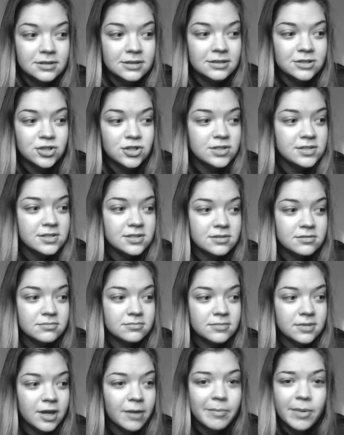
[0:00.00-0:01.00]
Just
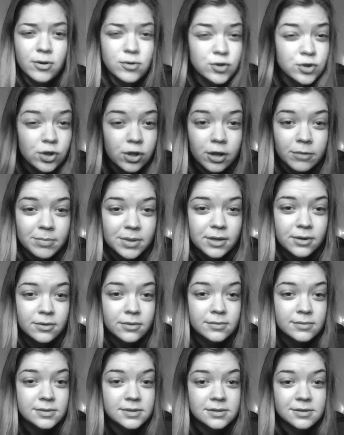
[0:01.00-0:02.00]
emotional
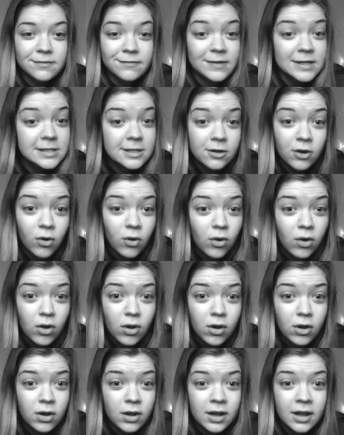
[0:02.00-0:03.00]
abuse,
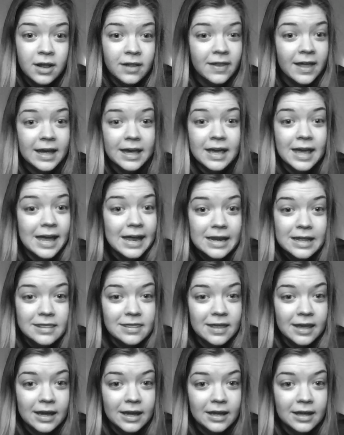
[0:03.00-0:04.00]
physical, like
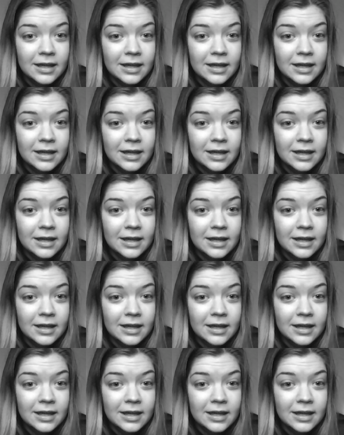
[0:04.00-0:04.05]
anything.